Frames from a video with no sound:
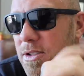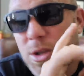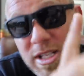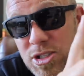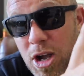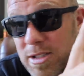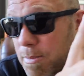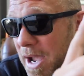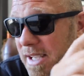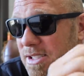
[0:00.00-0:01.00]
So let's talk the
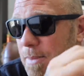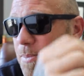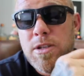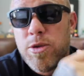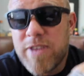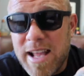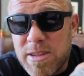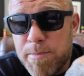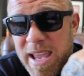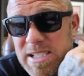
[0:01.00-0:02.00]
bikes. You've got
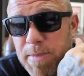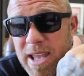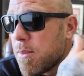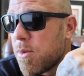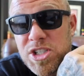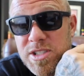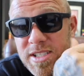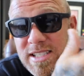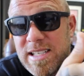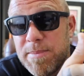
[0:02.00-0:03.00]
the base bike, which is the
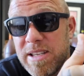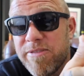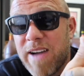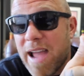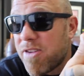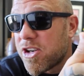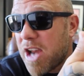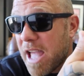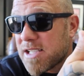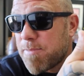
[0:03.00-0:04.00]

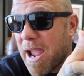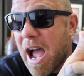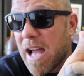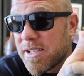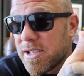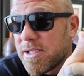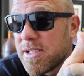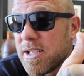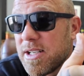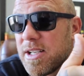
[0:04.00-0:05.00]
CB500X by Honda.
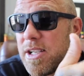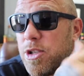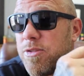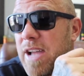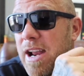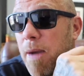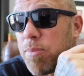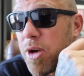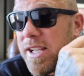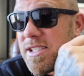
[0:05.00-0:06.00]
You've got
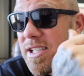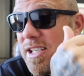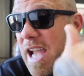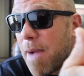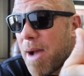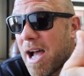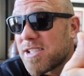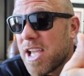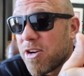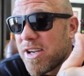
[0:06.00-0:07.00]
upgrades to Yamaha
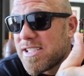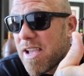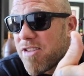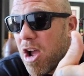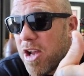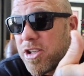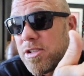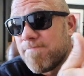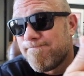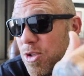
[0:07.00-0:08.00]
Tenere
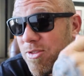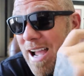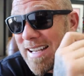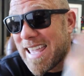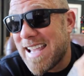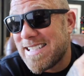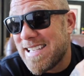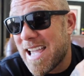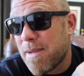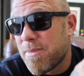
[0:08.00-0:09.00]
700. You've got
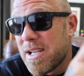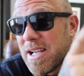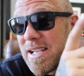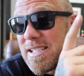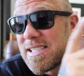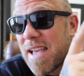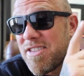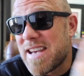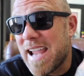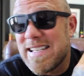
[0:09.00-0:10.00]
KTM
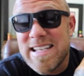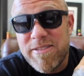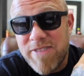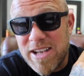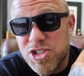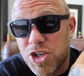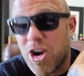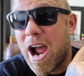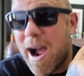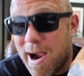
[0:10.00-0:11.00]
790 Adventure
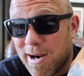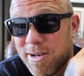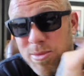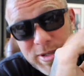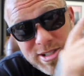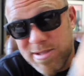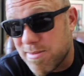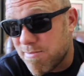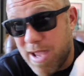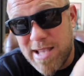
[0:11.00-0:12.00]
R, which is an
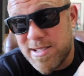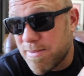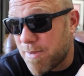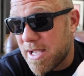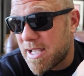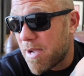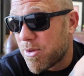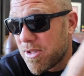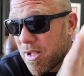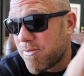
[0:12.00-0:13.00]
amazing bike. I
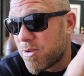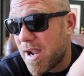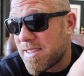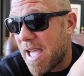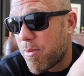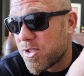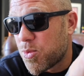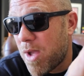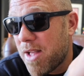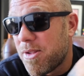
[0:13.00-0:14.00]
would love to ride that one as
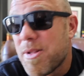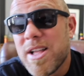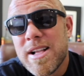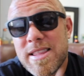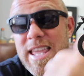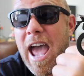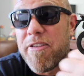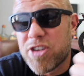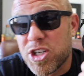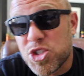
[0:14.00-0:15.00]
well. The
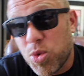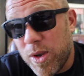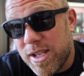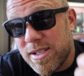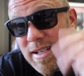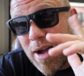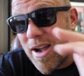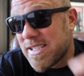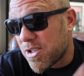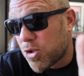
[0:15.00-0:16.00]
Africa Twin. Now,
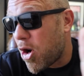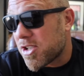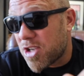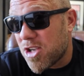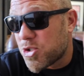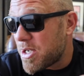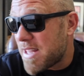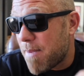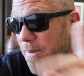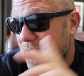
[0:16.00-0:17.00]
I did a cross country on
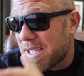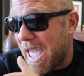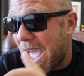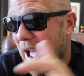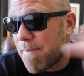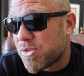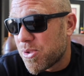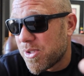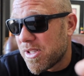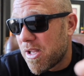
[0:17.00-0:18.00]
that bike.
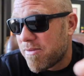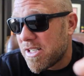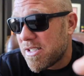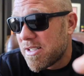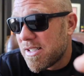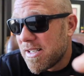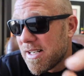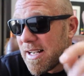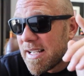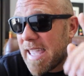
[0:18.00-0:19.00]
Absolutely loved it.
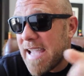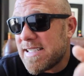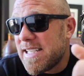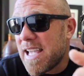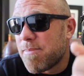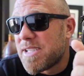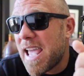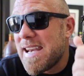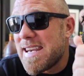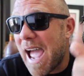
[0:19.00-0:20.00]
KTM
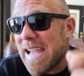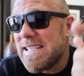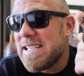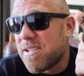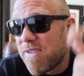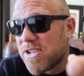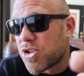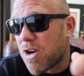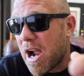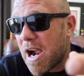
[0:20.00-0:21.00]
1090
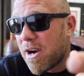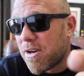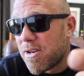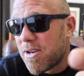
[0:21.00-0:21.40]
Adventure R